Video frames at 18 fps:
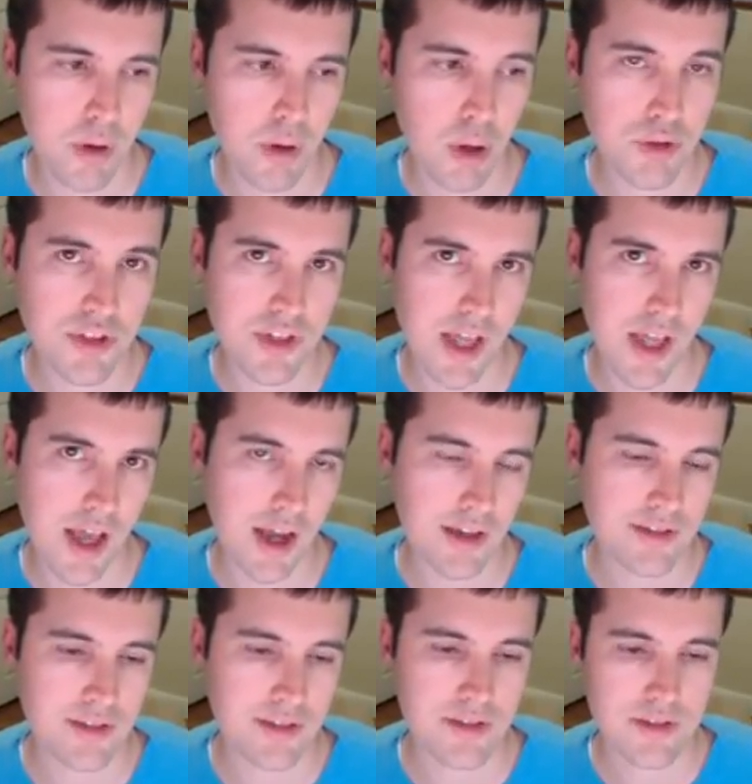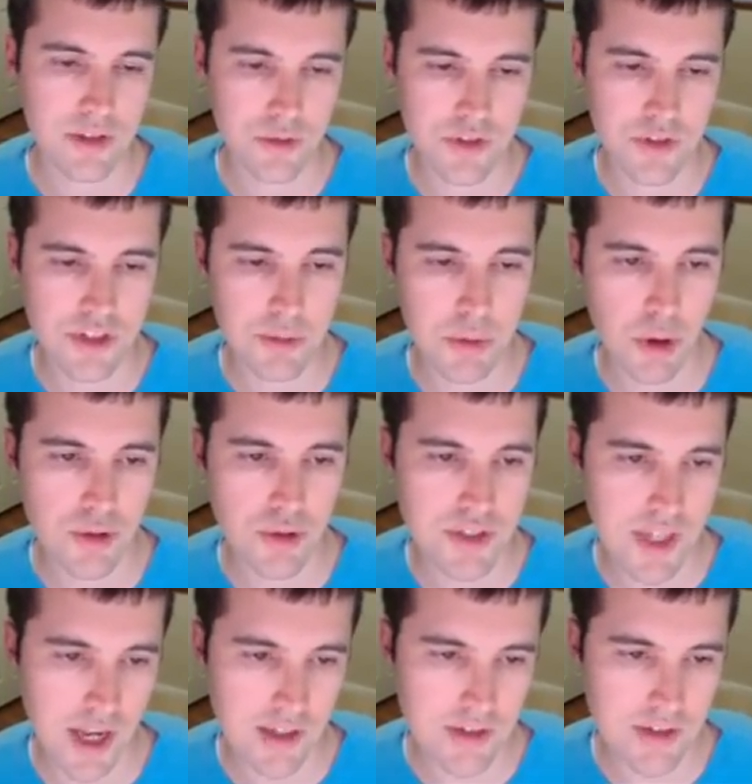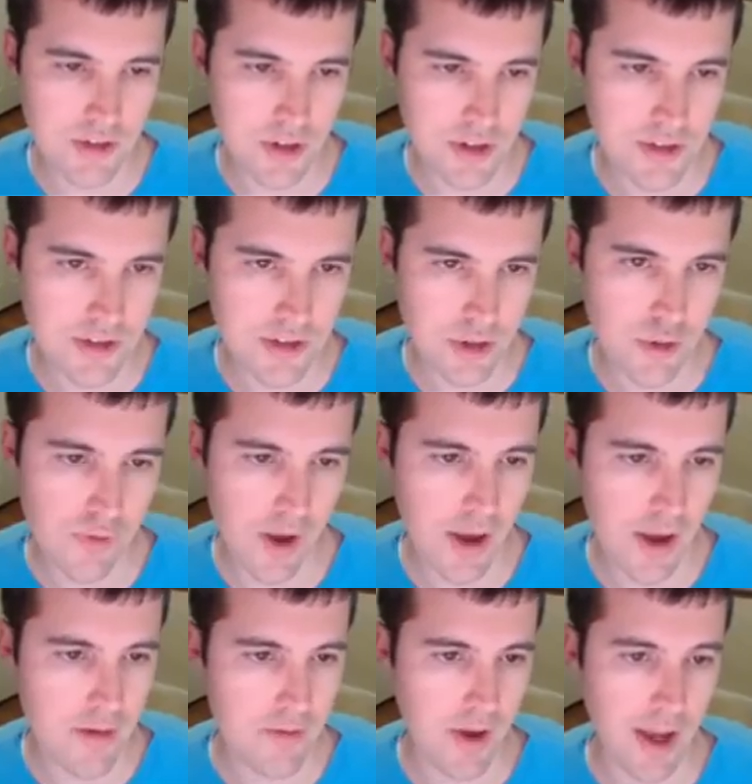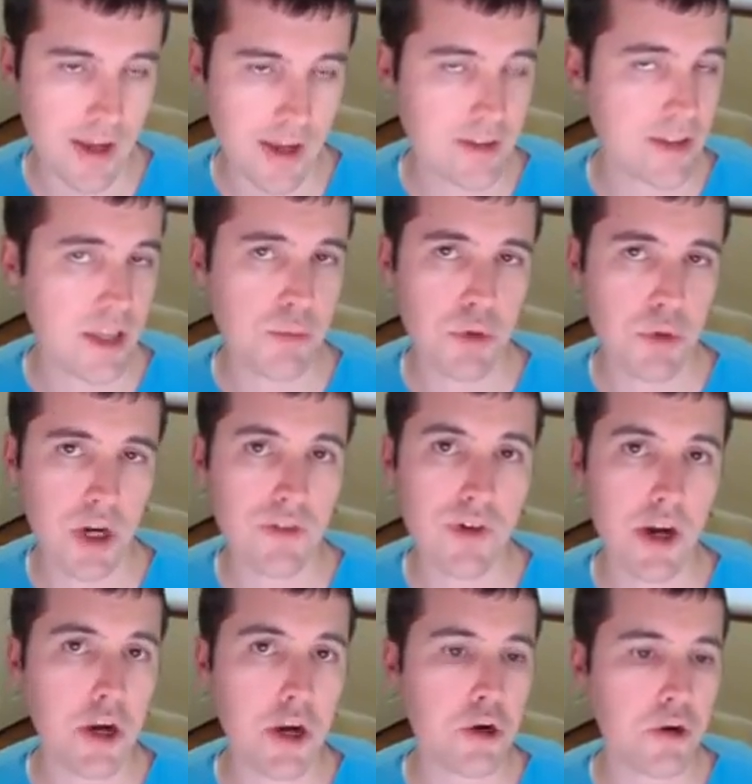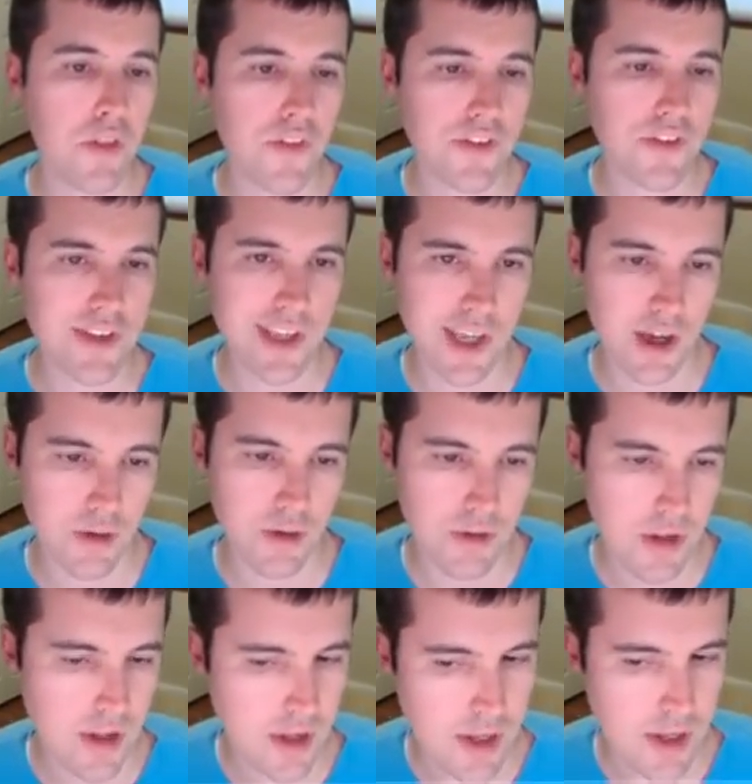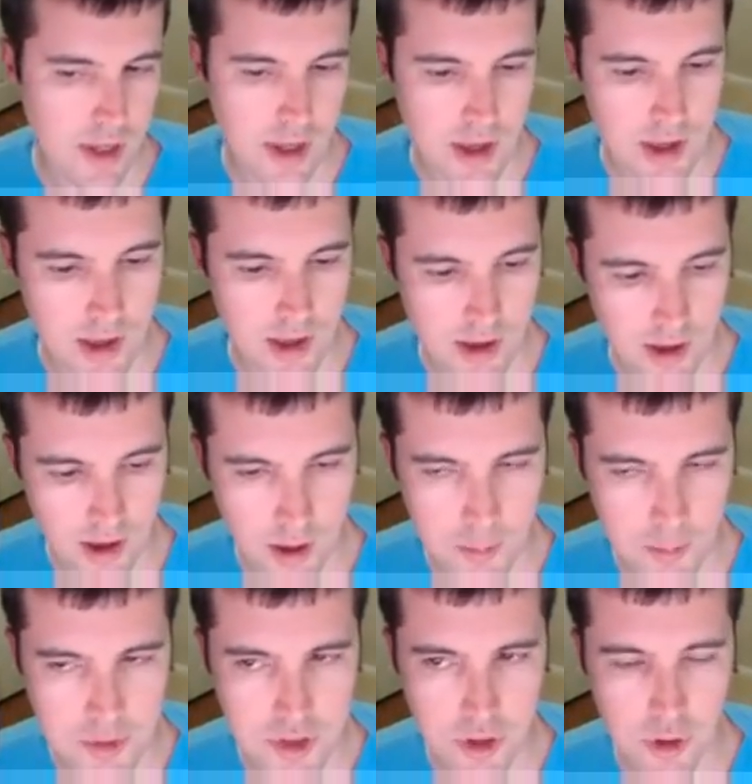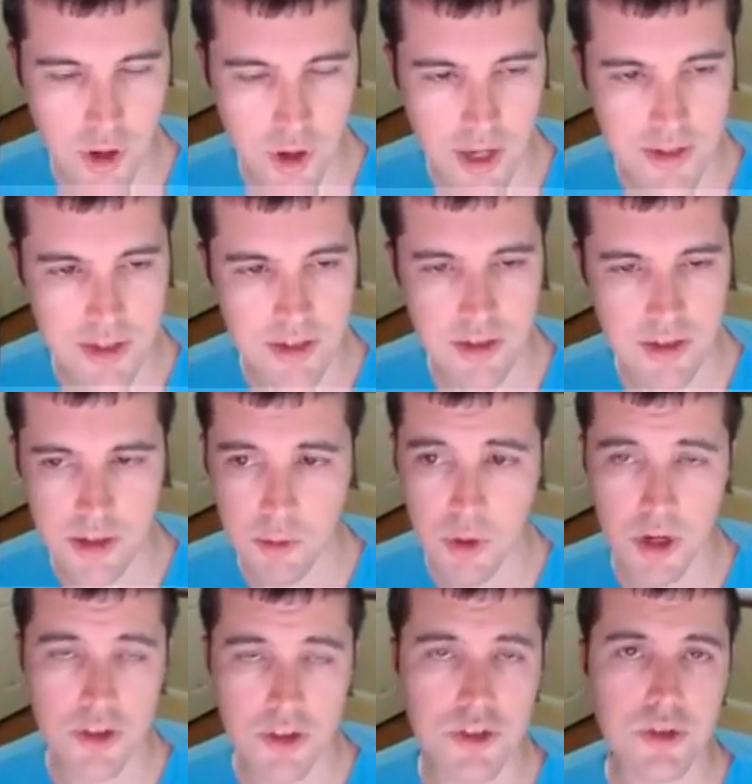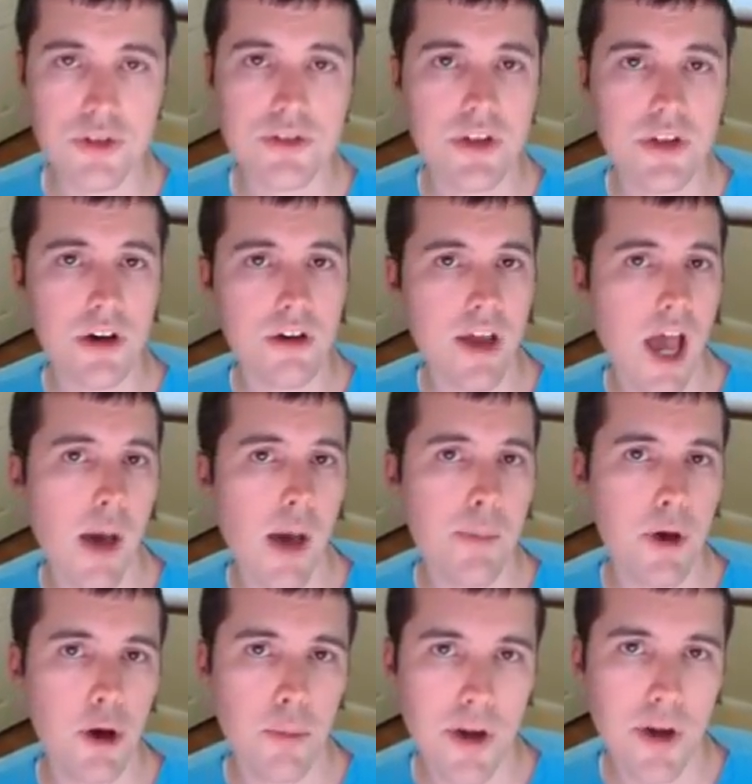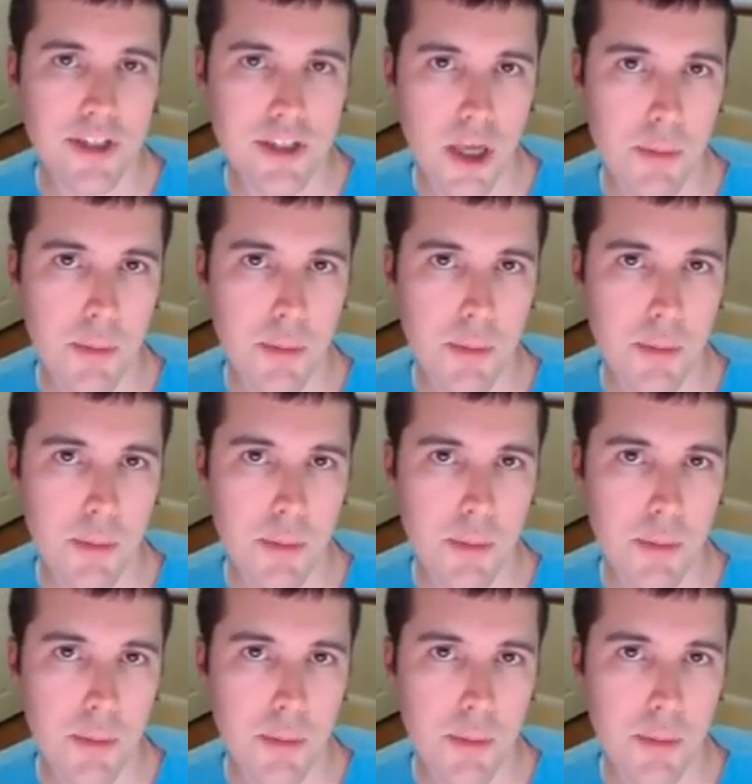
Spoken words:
post-tax. So these are post-tax earnings. So if I get to keep whatever I earn in this account. So ideally what I'll do is I'll cap out my